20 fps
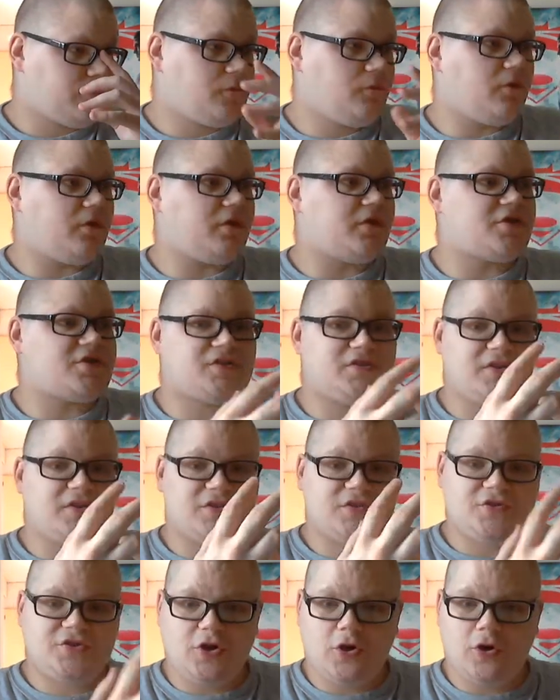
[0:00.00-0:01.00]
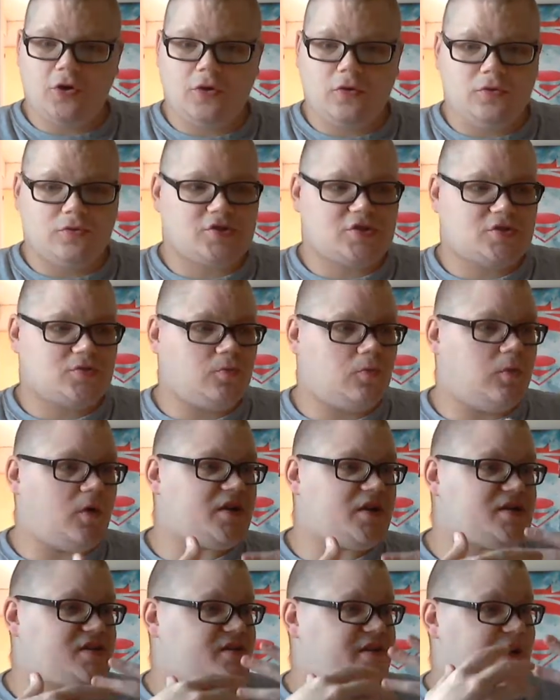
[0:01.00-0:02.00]
Where's the jokes?
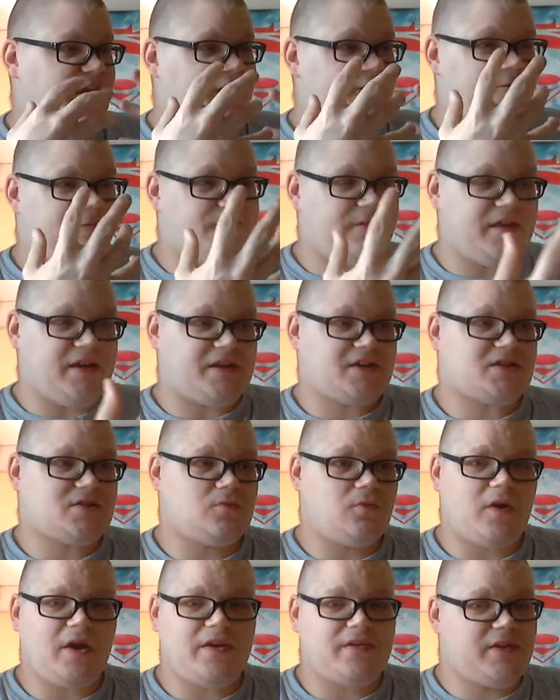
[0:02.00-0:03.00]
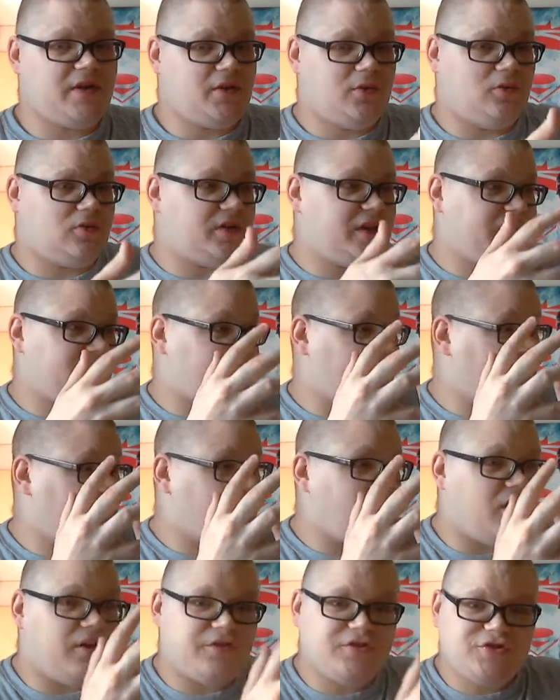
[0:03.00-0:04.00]
What's the effects? Why they look like they're
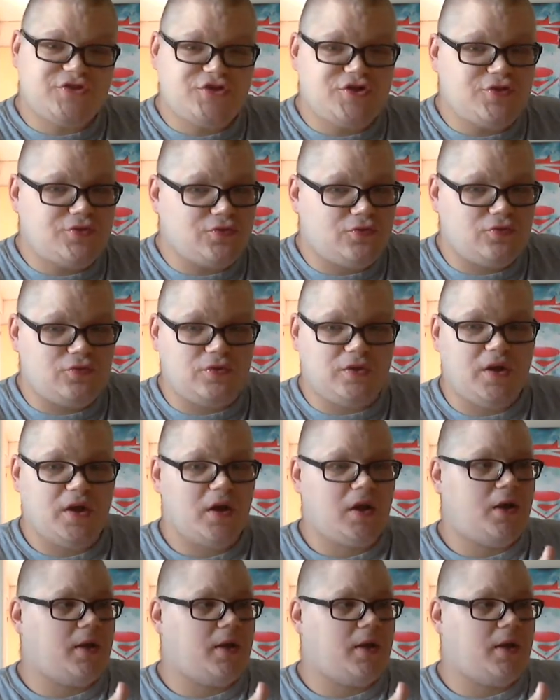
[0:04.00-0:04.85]
cartoon?